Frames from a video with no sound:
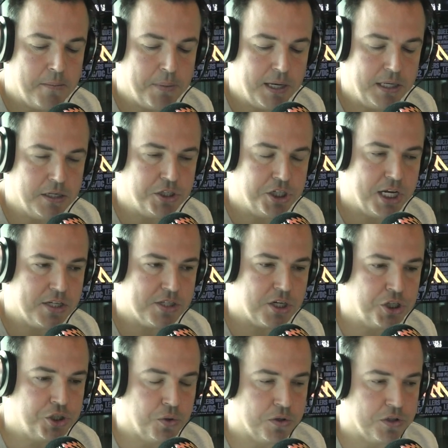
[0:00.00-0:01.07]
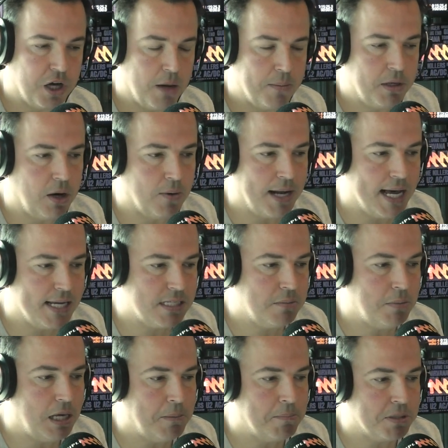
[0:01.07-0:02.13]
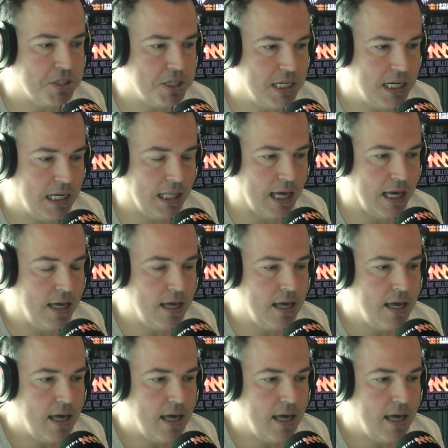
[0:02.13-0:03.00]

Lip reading: Peter Jess a short time ago and asked him in particular